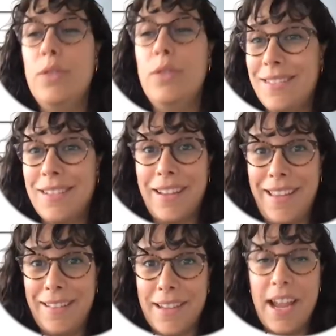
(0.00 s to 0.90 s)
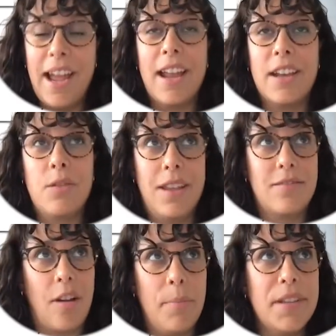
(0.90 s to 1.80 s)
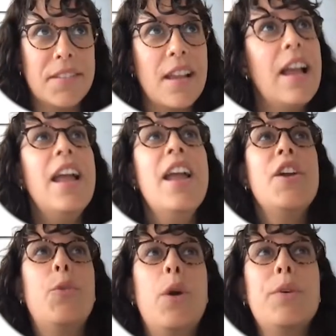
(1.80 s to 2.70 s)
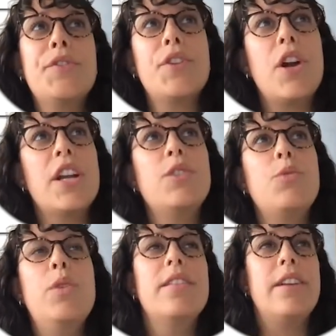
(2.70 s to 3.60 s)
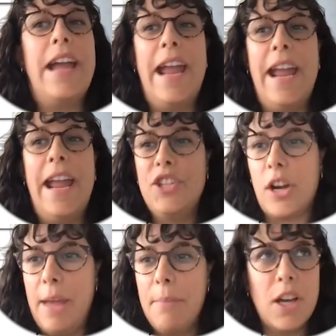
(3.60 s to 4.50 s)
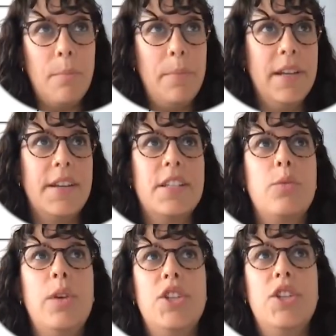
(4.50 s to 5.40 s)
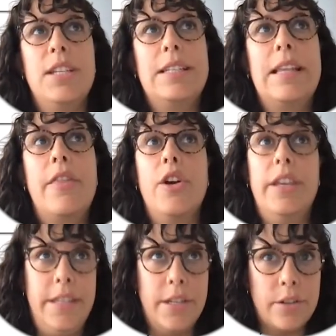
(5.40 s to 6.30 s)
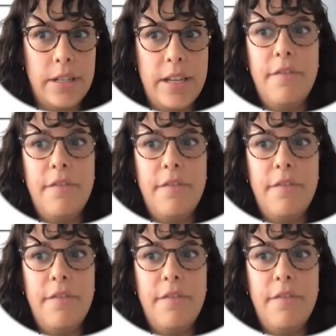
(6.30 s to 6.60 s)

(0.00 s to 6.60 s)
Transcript: today's agenda and today's topics. We will start with the HRM topics, which is the yearly